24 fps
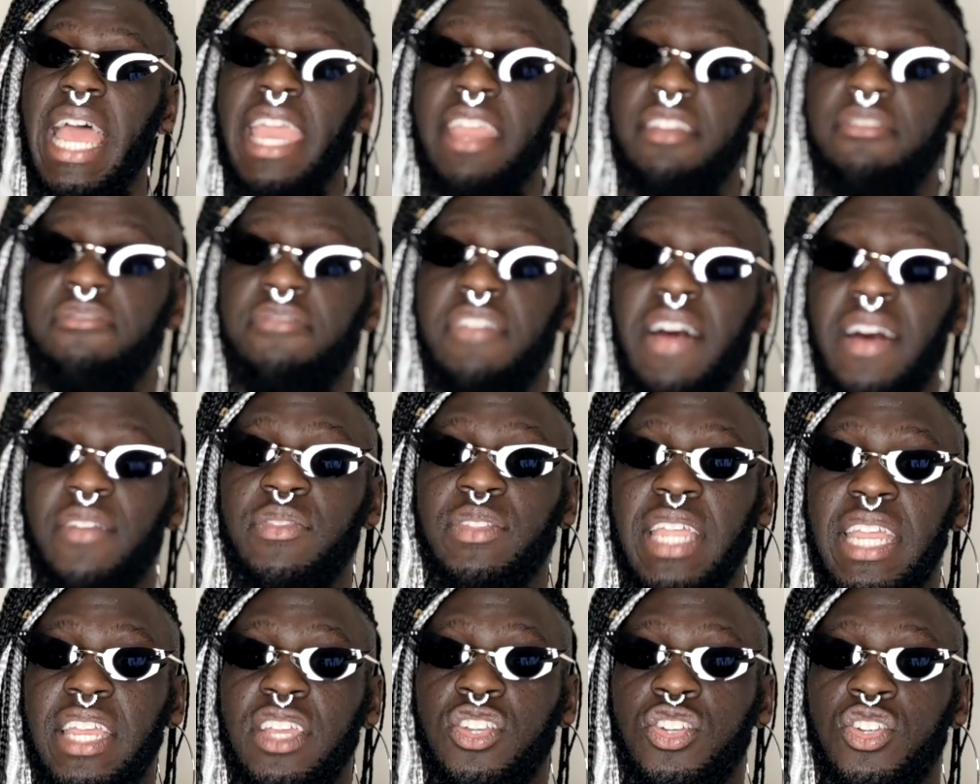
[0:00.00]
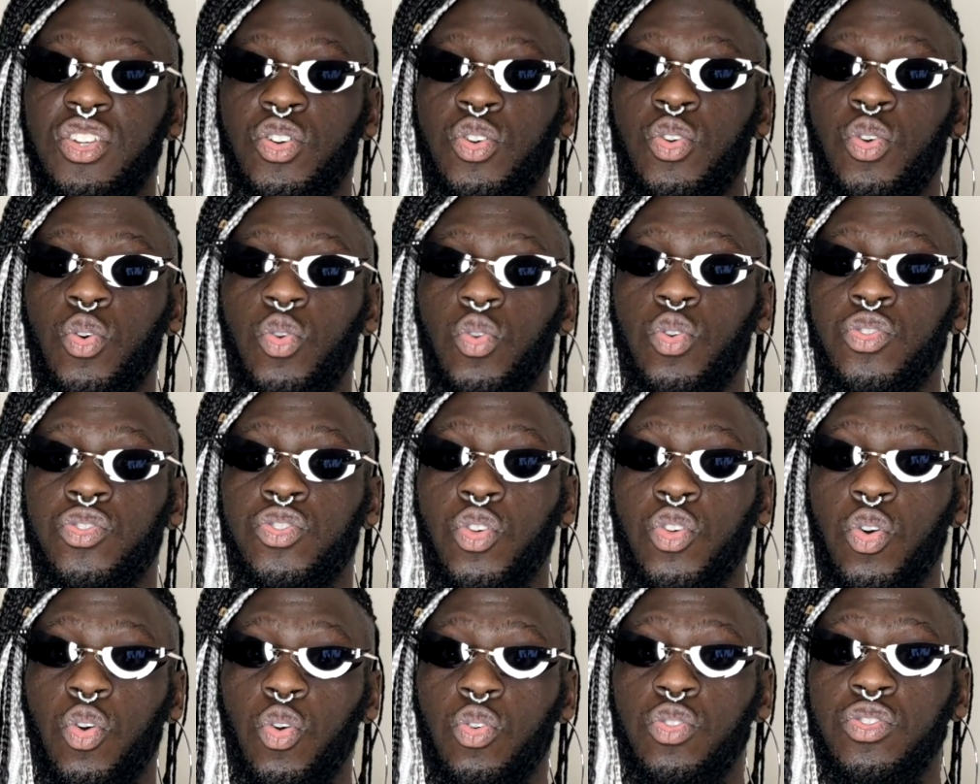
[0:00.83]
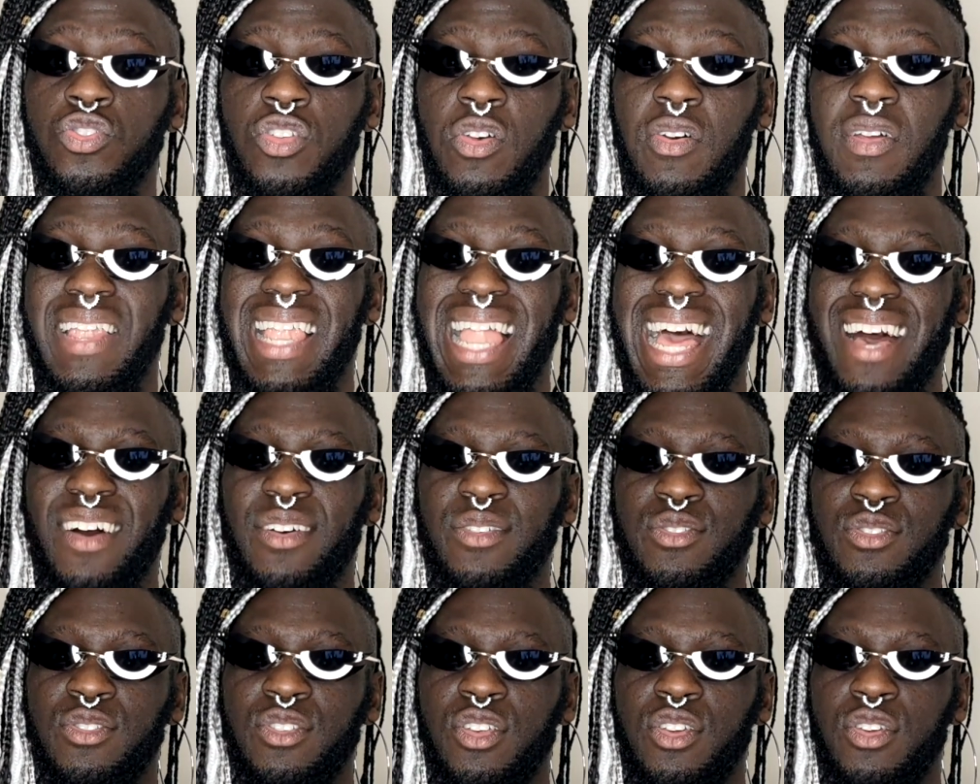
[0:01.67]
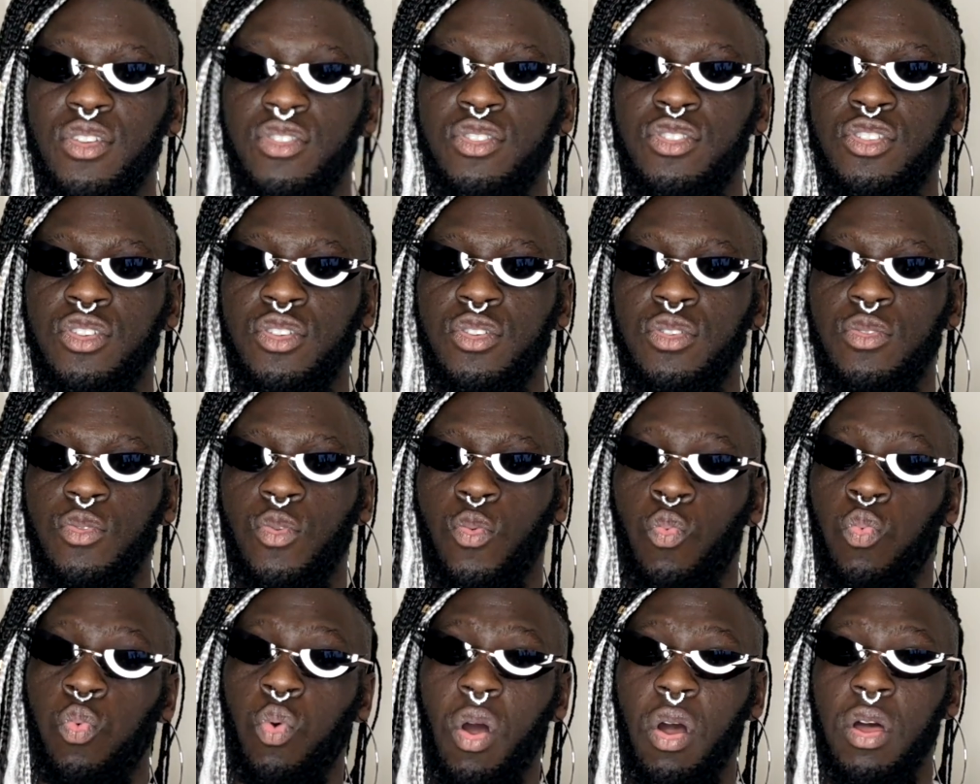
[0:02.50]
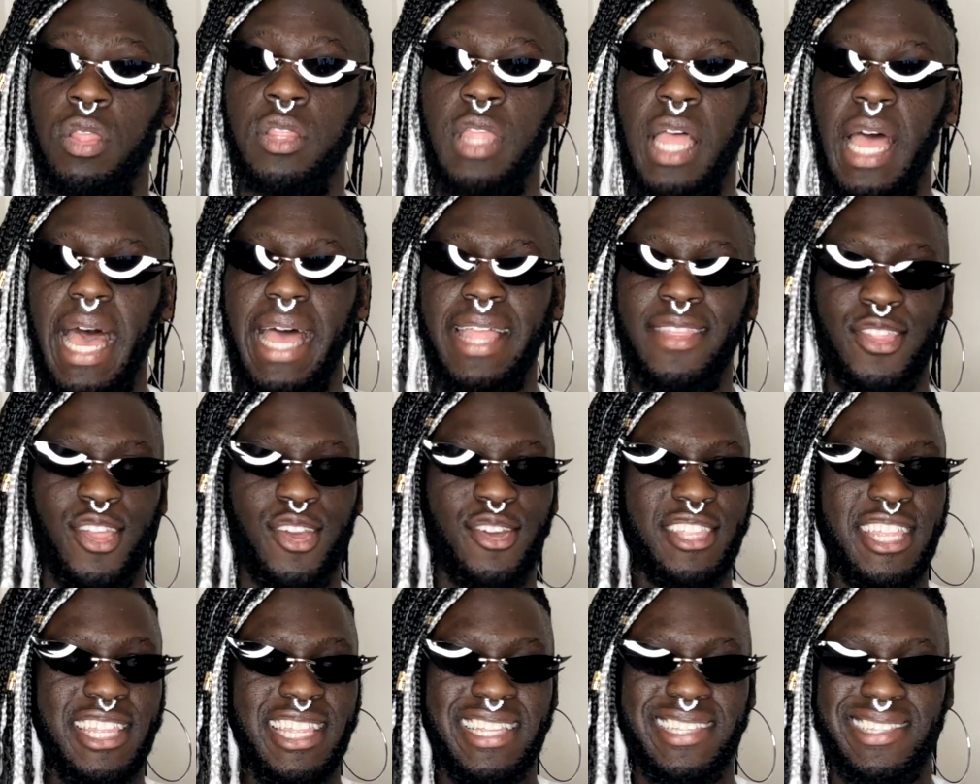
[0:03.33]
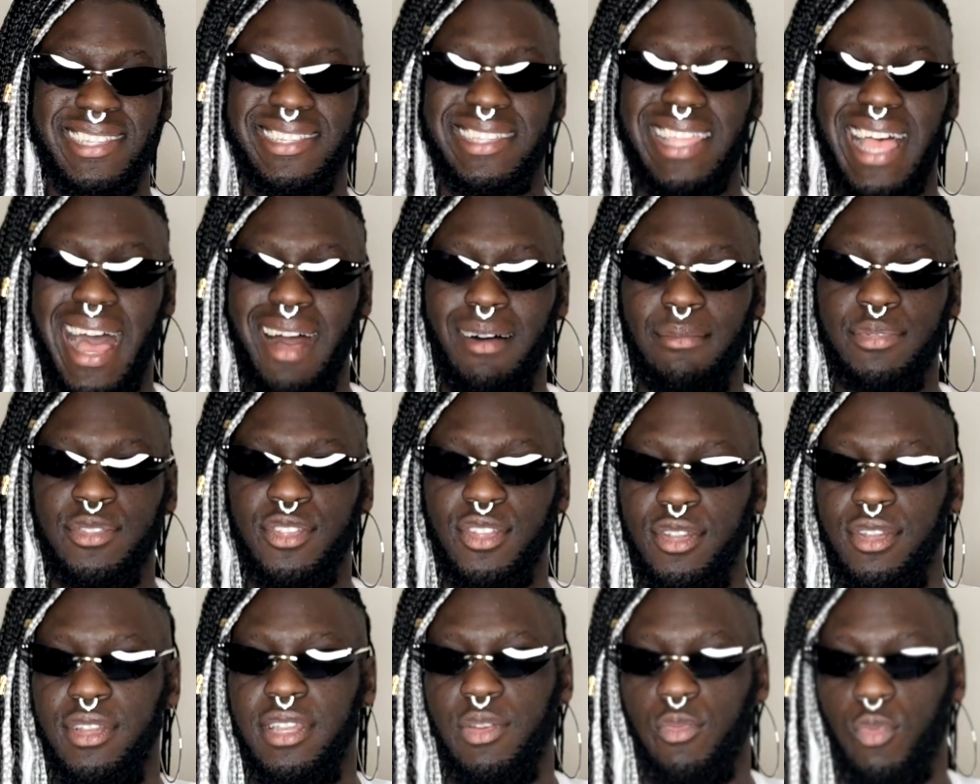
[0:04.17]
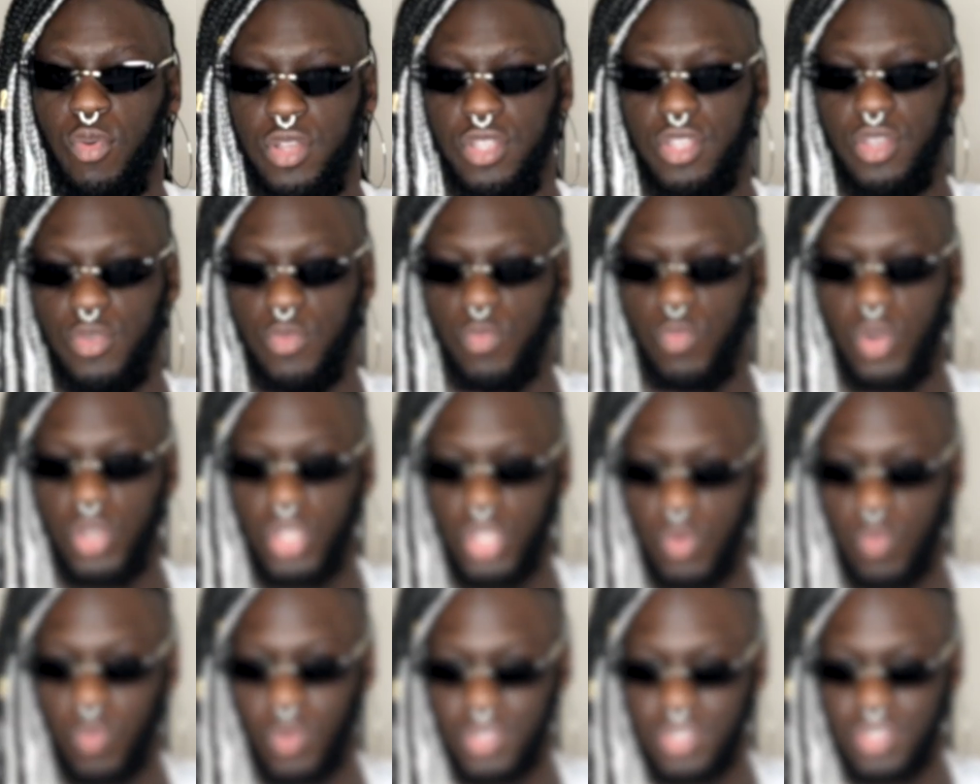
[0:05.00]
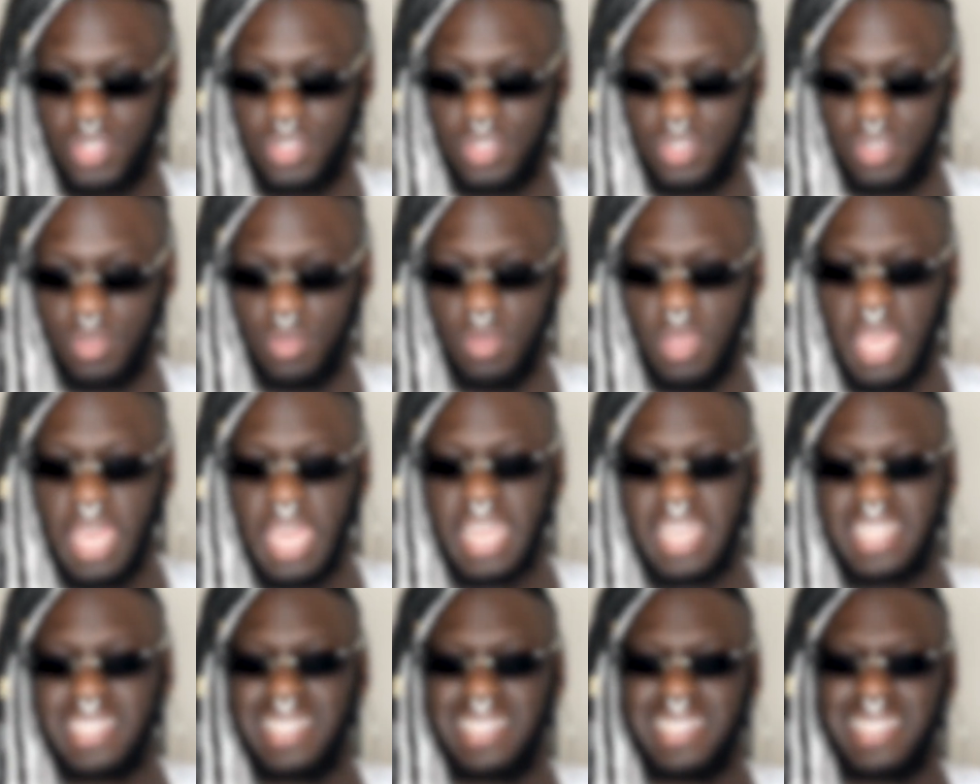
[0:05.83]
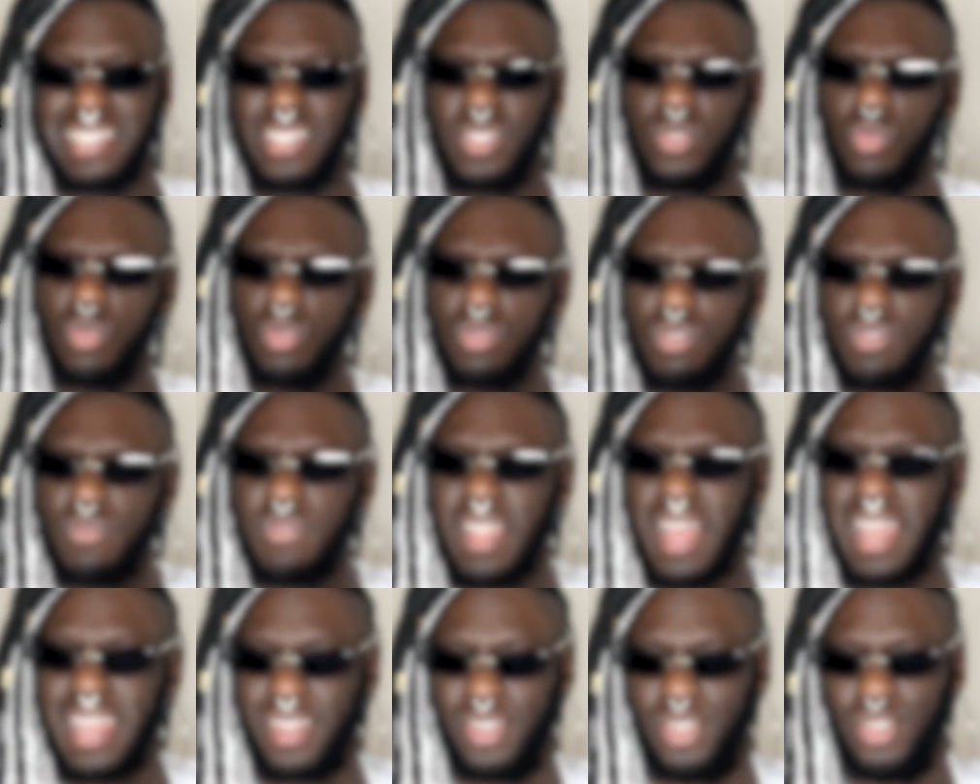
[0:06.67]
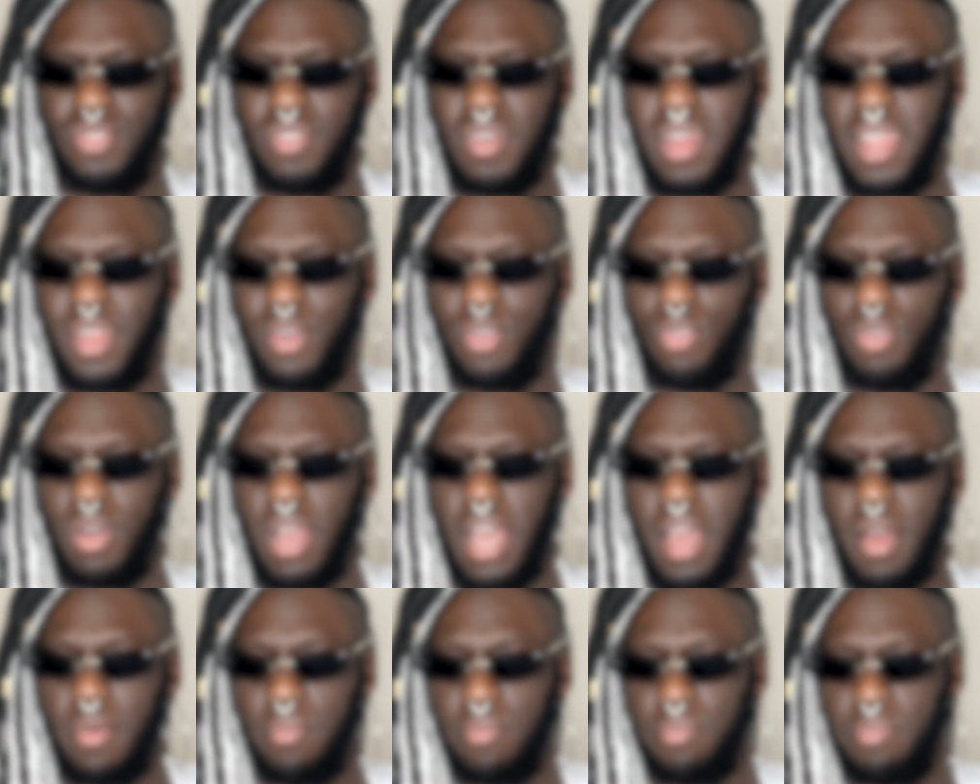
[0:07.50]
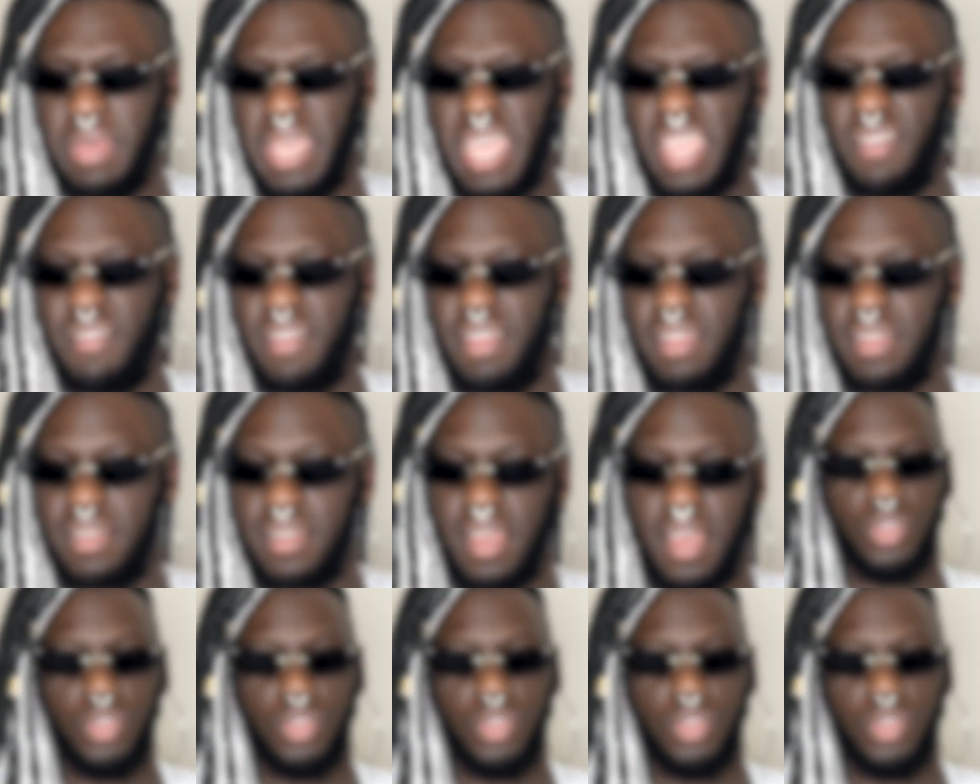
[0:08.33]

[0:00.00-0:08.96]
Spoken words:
a foundation course also allows you to, one, know that this is absolutely what you want to do, because it's sort of like a trial period.